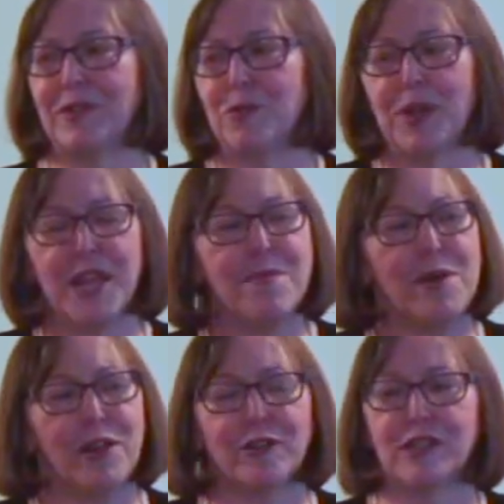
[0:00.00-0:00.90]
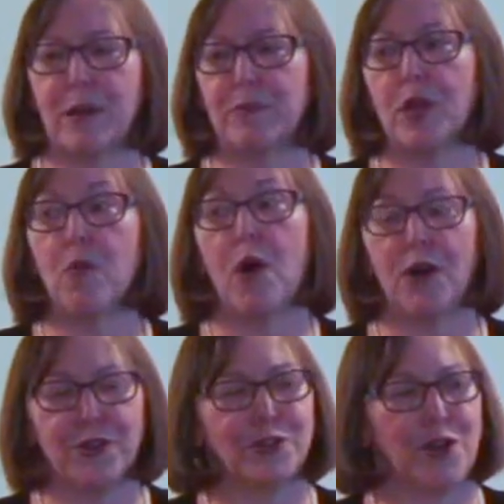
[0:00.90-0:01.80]
doing email or something
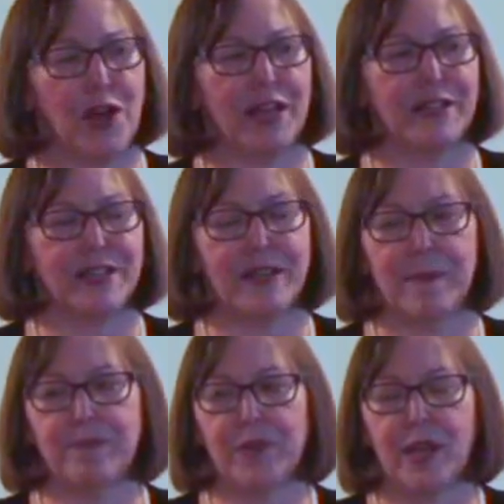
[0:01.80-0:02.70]
while you're talking to them.